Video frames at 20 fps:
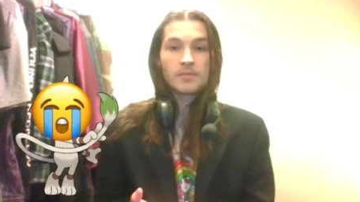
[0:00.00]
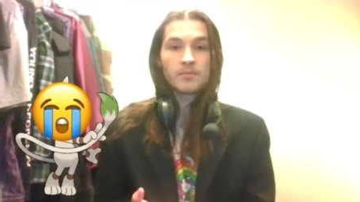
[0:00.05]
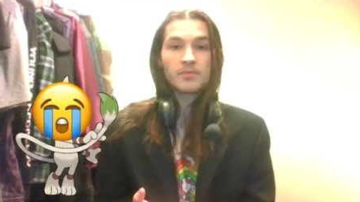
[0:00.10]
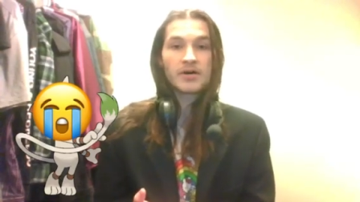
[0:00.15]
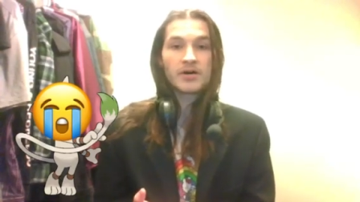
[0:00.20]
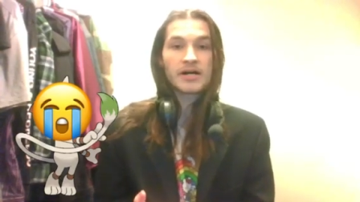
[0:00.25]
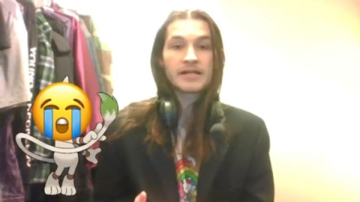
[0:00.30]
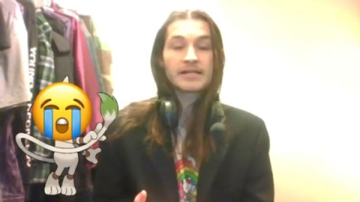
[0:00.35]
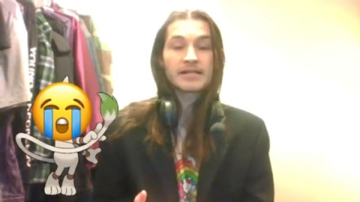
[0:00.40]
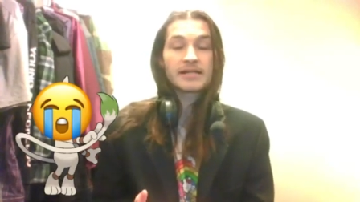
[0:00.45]

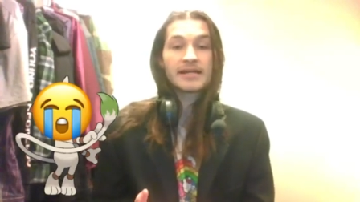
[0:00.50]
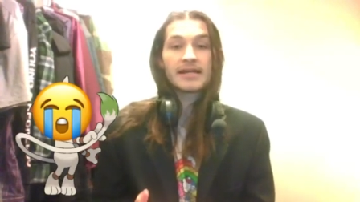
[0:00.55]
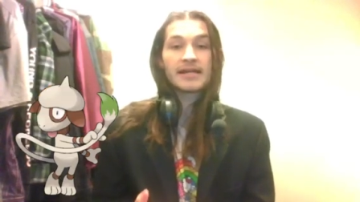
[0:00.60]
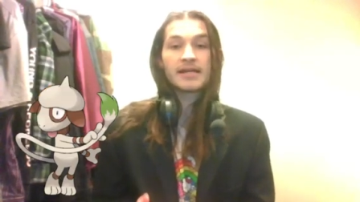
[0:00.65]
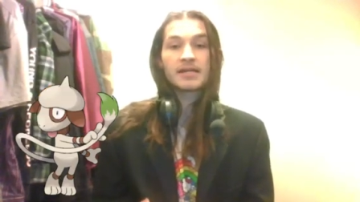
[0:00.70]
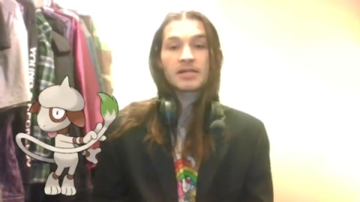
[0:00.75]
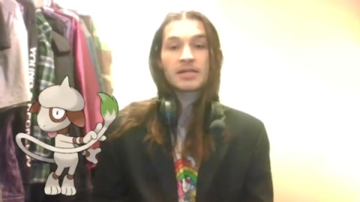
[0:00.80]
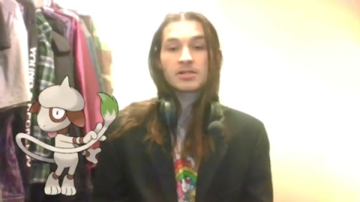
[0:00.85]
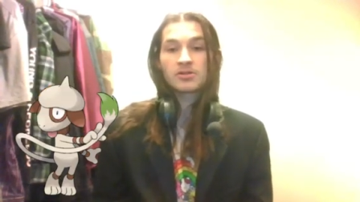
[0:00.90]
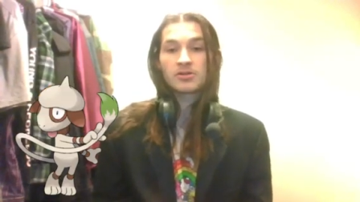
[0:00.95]
but
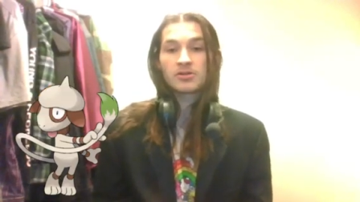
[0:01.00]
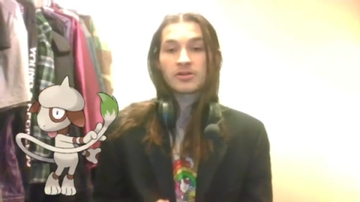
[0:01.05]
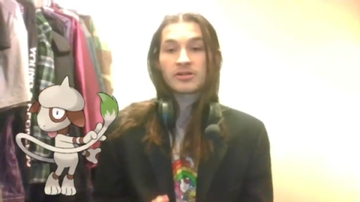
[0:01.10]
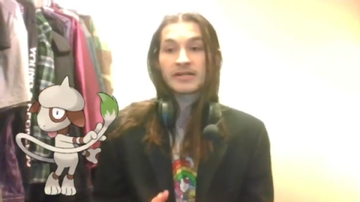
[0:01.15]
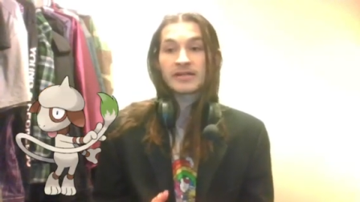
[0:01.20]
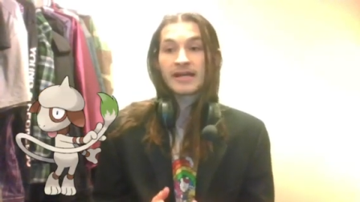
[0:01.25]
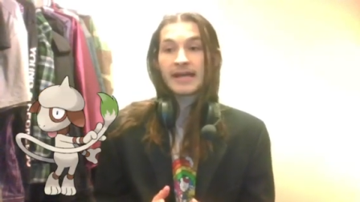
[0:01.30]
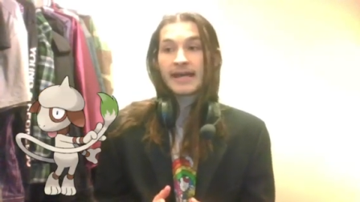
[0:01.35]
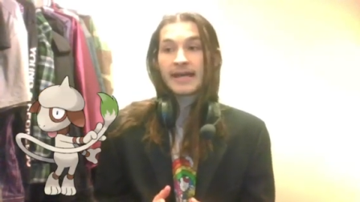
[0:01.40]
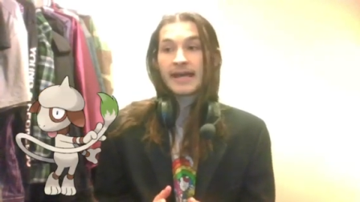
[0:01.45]
it can
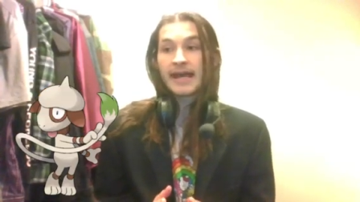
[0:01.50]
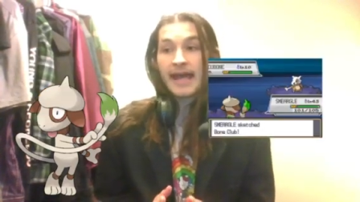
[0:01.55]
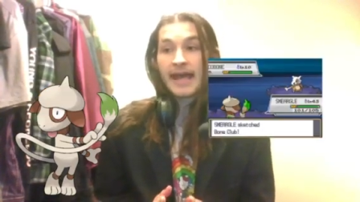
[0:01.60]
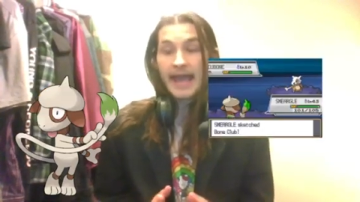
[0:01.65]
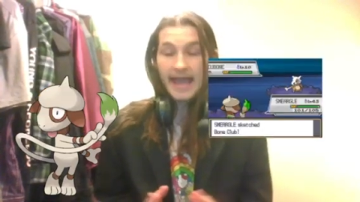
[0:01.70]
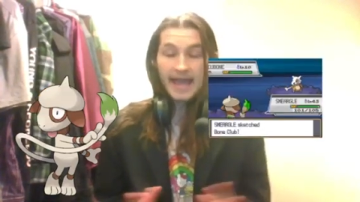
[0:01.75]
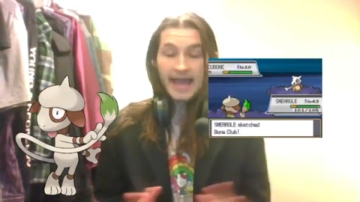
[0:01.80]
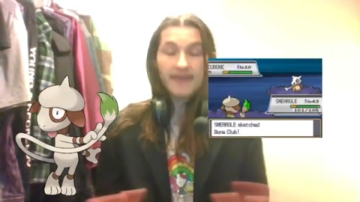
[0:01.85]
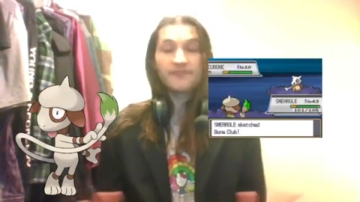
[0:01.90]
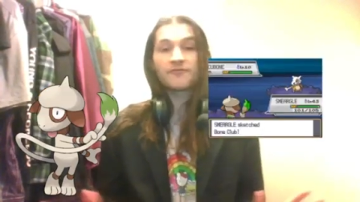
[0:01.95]
learn
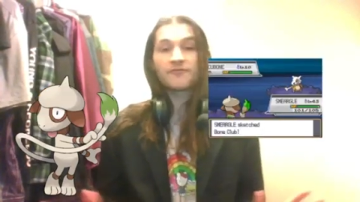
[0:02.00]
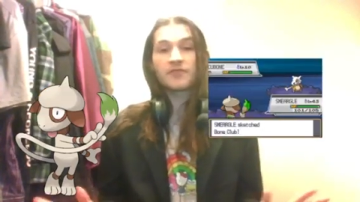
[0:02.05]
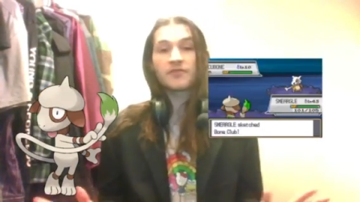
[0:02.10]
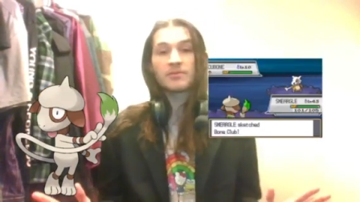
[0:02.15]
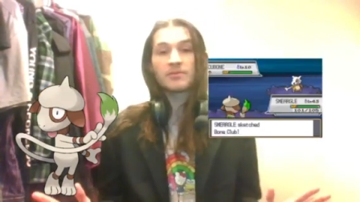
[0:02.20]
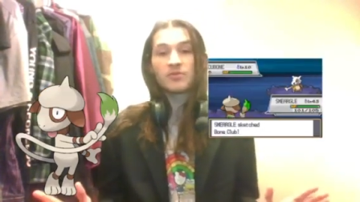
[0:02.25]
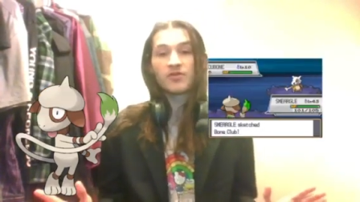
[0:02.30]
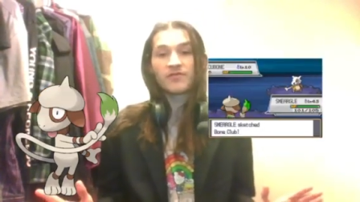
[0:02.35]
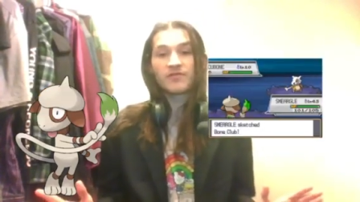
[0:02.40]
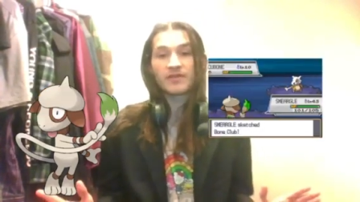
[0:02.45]

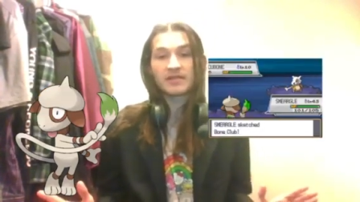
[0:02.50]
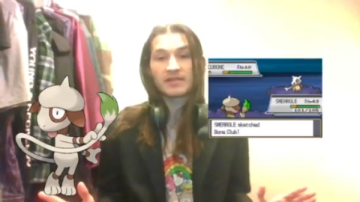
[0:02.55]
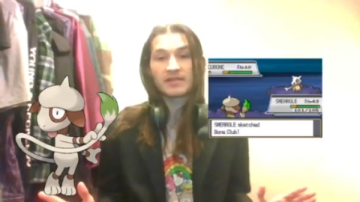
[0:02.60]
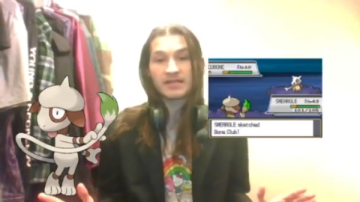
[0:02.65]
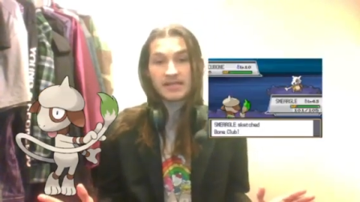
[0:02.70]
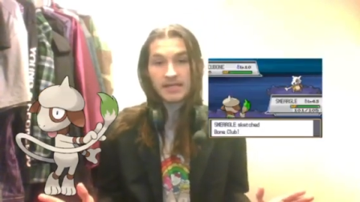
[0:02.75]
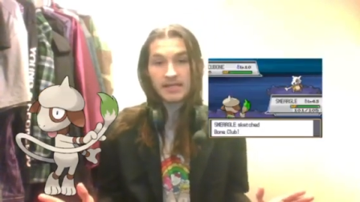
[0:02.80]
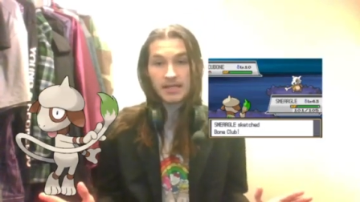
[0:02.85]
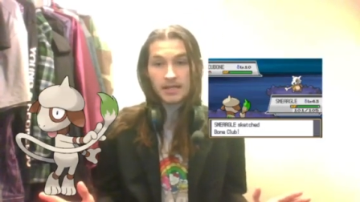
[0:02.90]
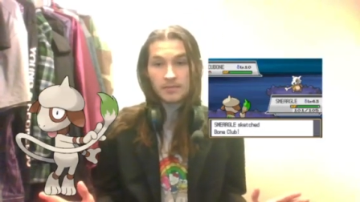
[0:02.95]
every move in the
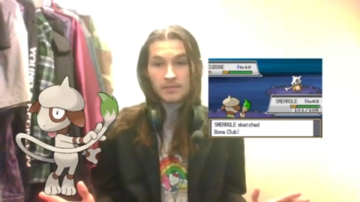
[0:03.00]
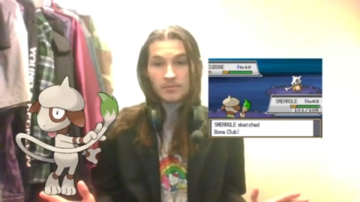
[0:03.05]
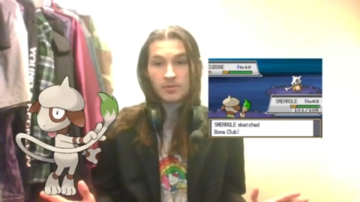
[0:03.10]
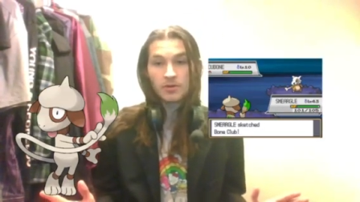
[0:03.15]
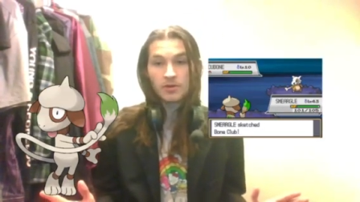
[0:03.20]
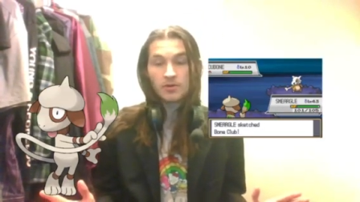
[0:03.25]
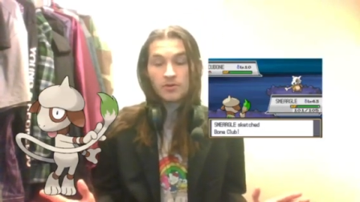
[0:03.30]
game,